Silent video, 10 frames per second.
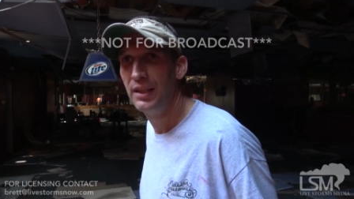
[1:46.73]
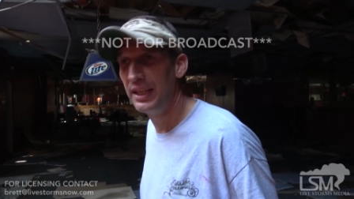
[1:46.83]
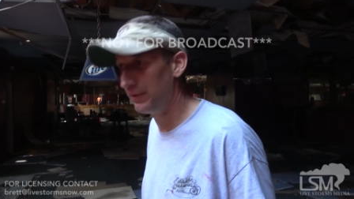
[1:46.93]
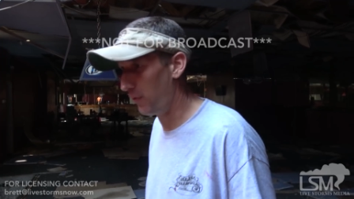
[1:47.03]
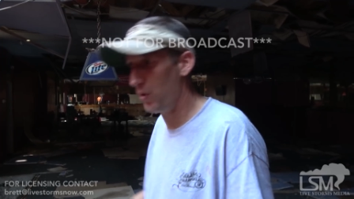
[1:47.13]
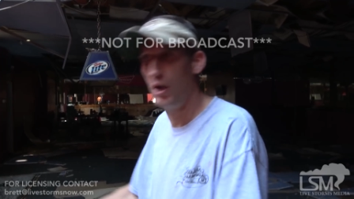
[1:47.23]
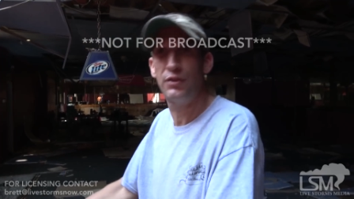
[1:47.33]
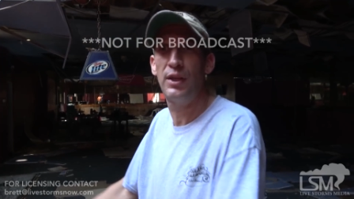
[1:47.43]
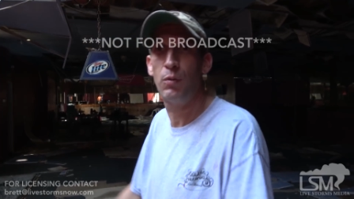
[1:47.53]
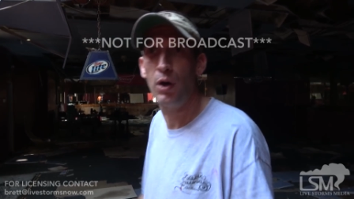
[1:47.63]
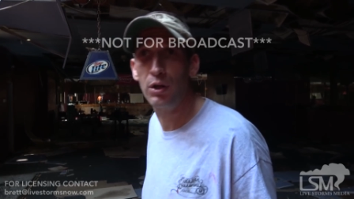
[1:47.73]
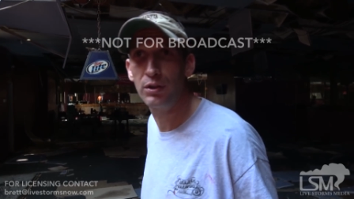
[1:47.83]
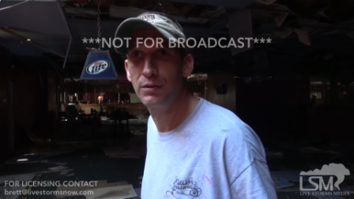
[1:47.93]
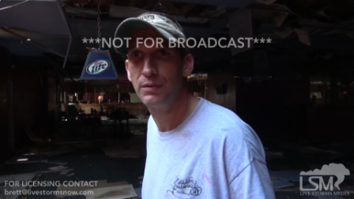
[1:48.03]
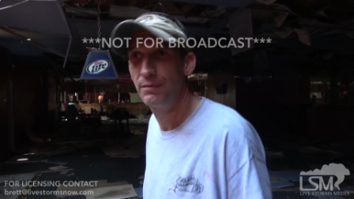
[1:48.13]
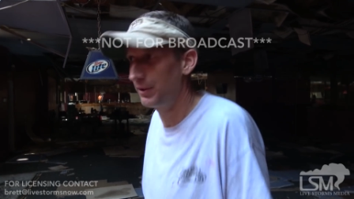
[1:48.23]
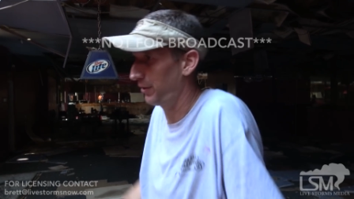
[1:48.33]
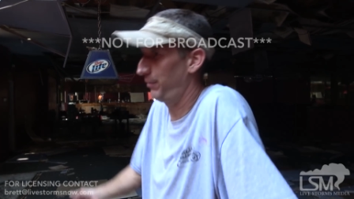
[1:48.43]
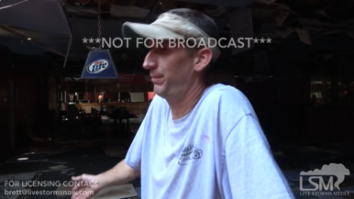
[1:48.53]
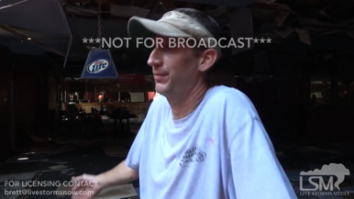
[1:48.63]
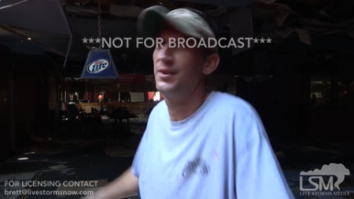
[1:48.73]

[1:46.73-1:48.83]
He's for us that work. So.